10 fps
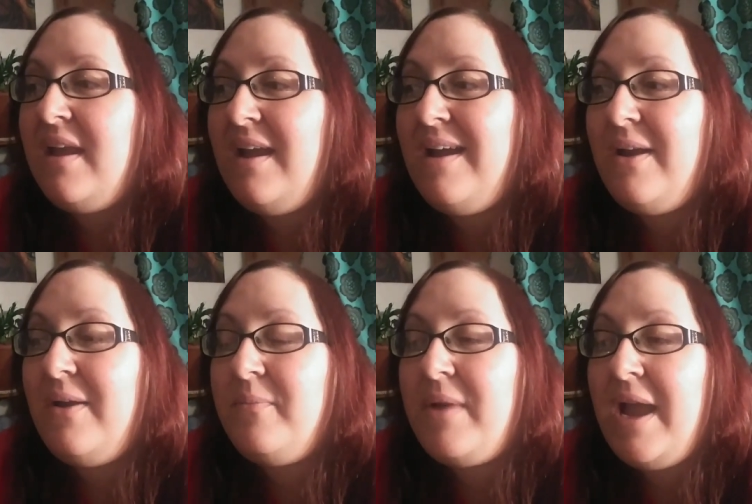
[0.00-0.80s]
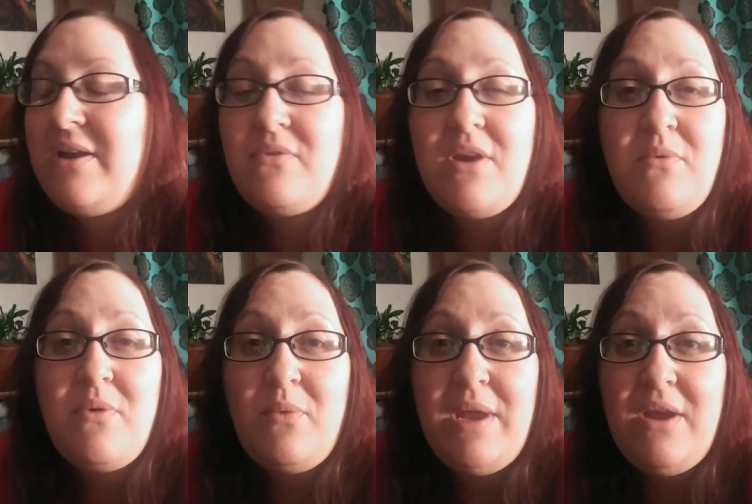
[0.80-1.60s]
I don't know
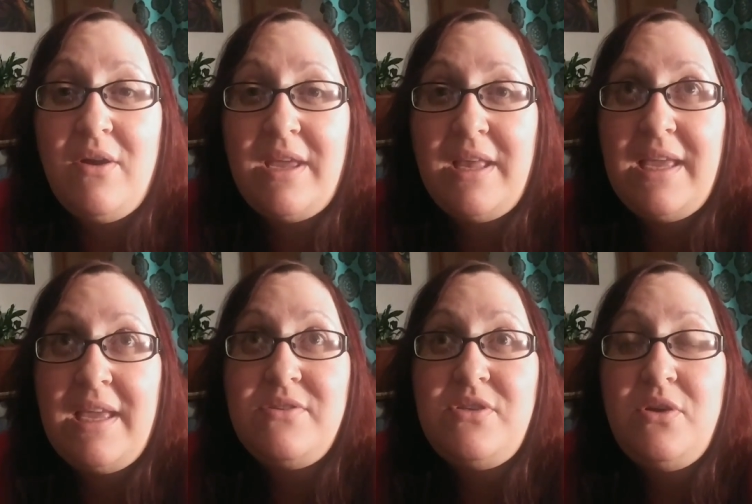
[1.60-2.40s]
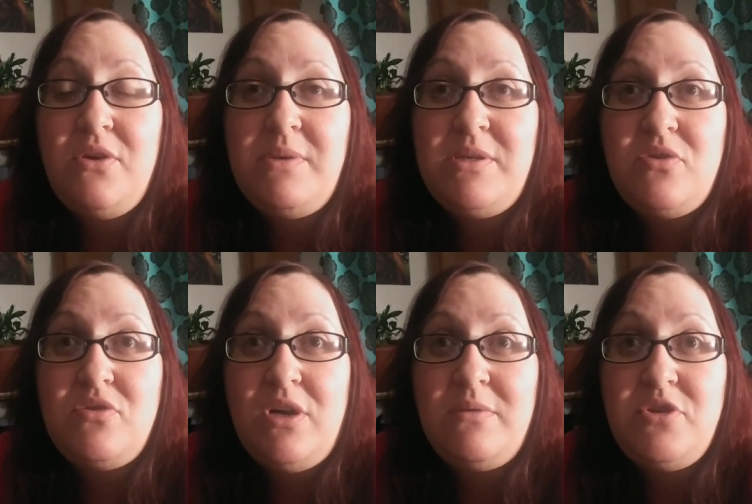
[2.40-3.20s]
what we are getting into. Mr.
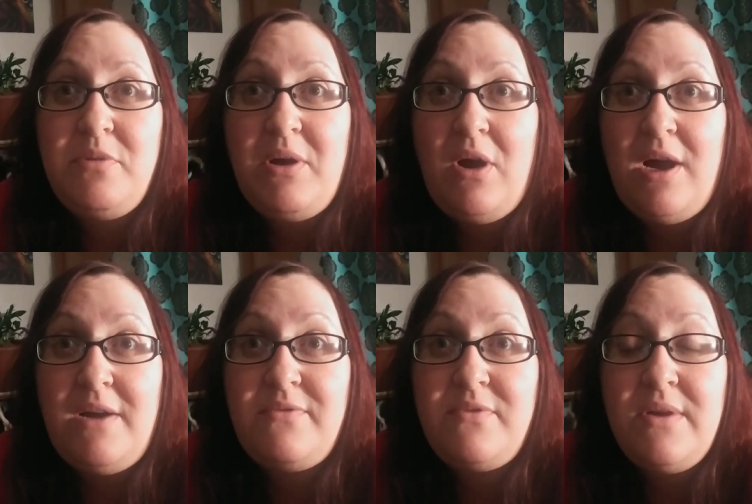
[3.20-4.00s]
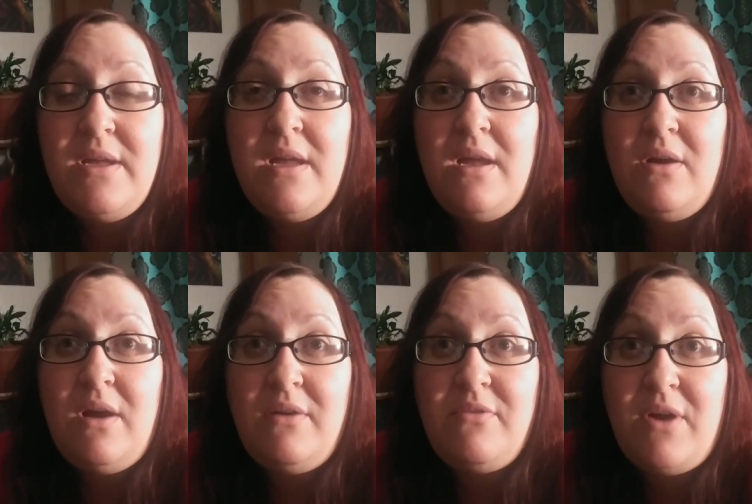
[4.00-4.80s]
Chubbs should be off
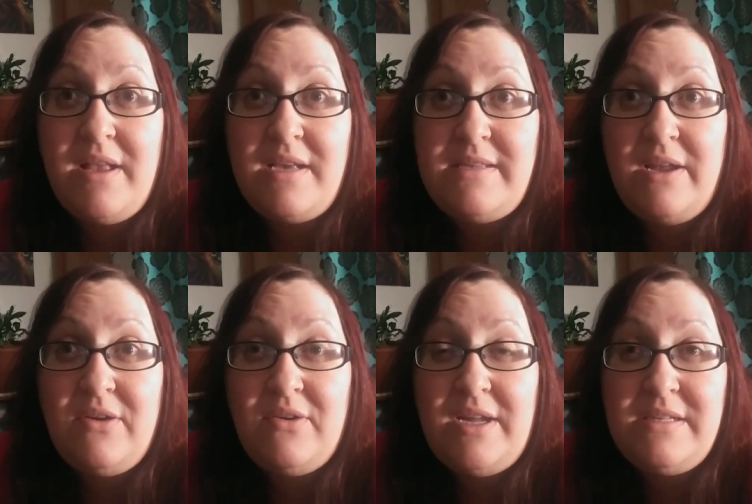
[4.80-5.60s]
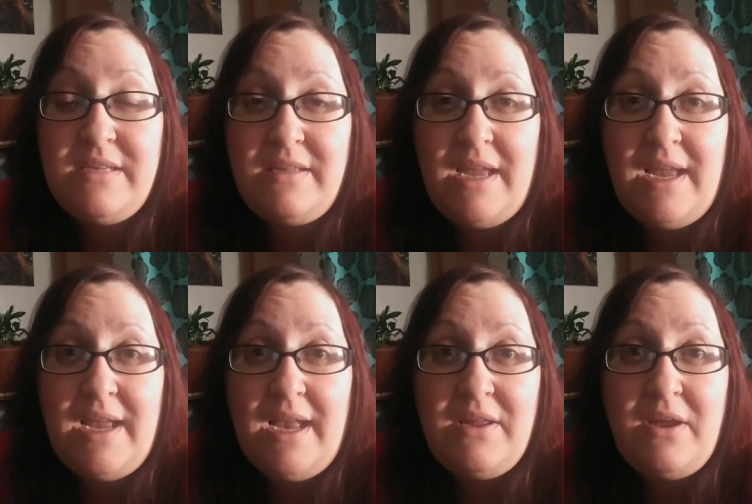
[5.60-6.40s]
Friday, Saturday, and
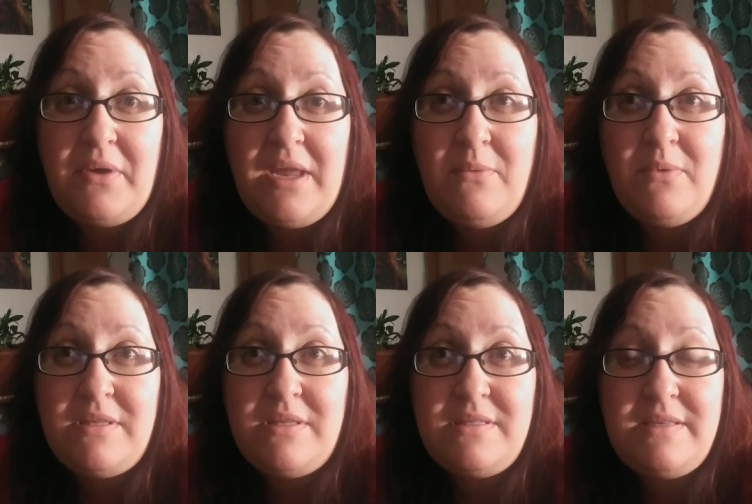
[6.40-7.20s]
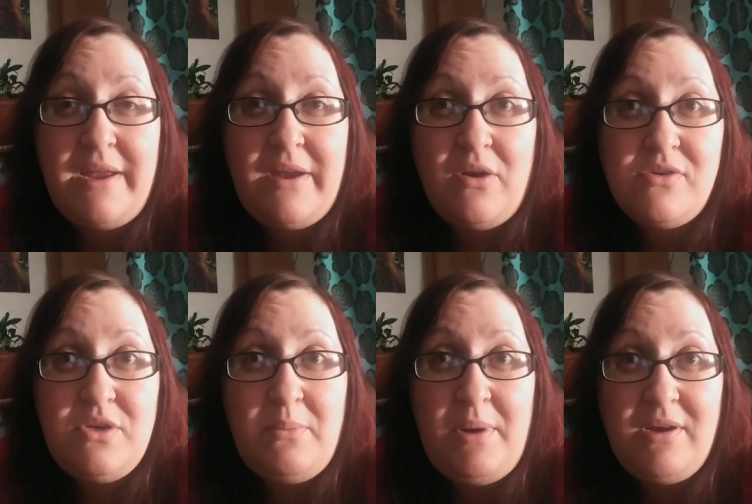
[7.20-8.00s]
Sunday. I know he wants to take her
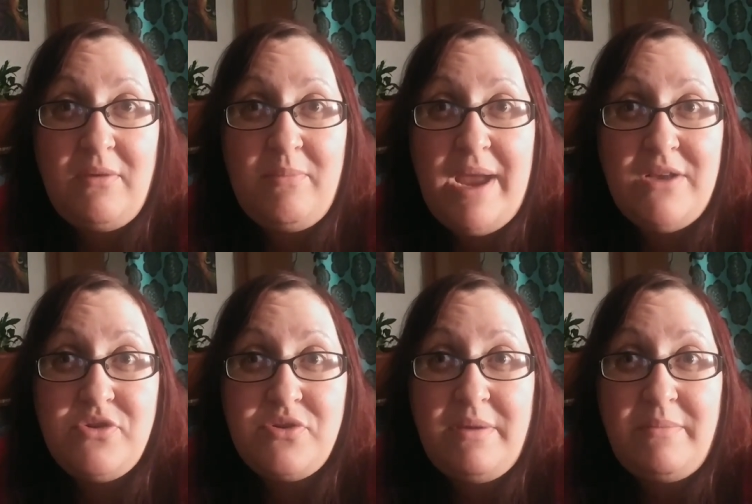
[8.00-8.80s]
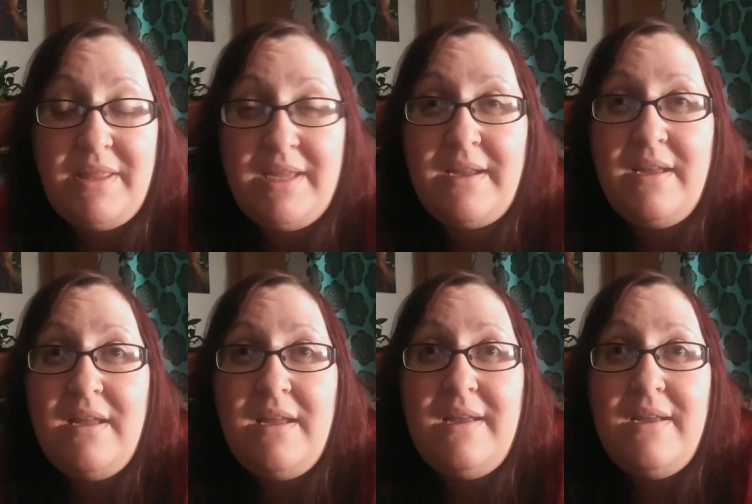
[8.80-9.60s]
to a pumpkin patch or something.
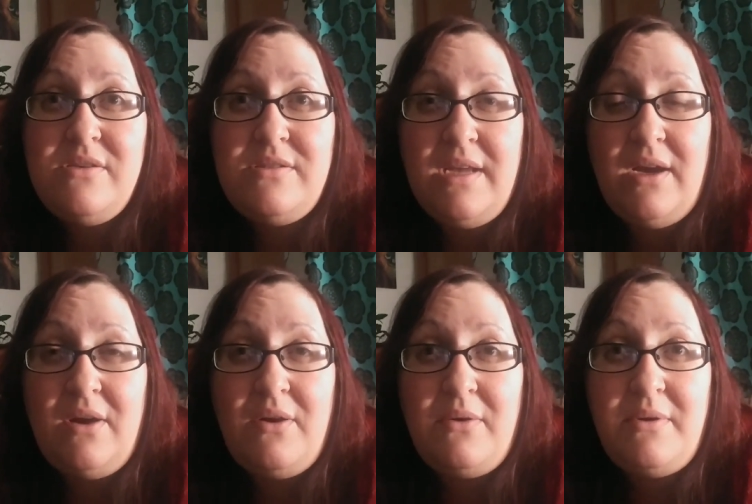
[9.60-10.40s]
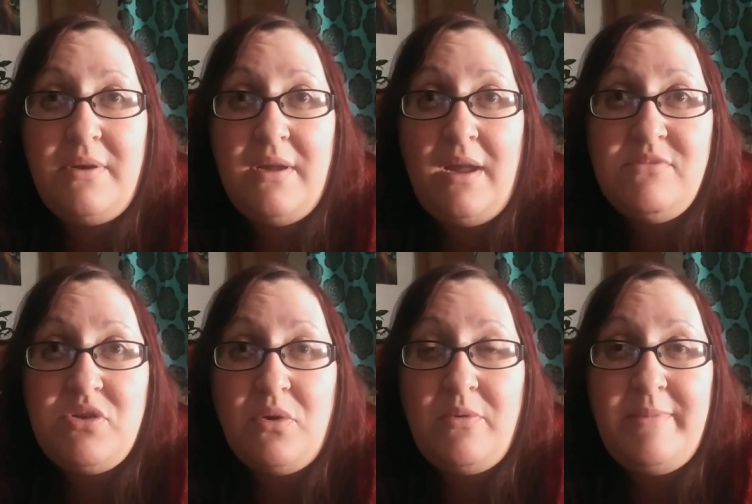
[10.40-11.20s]
So I'm
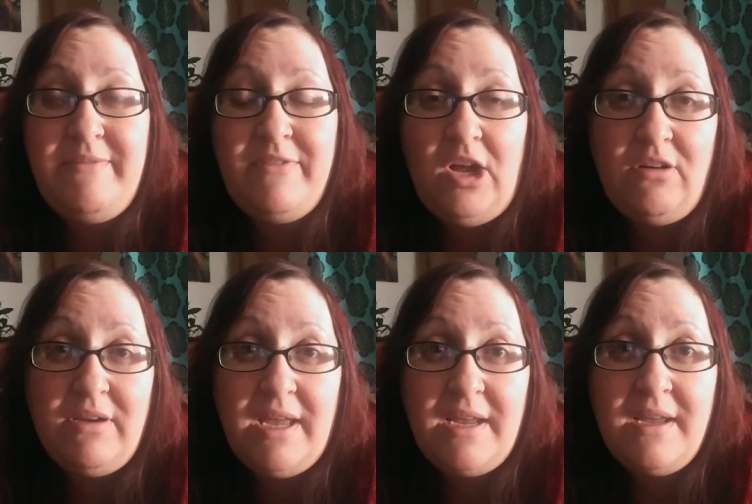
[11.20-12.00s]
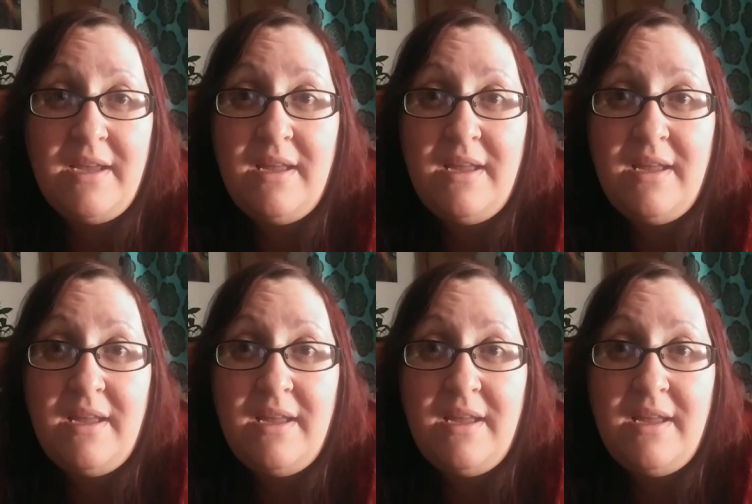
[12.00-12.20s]
sure we'll be vlogging.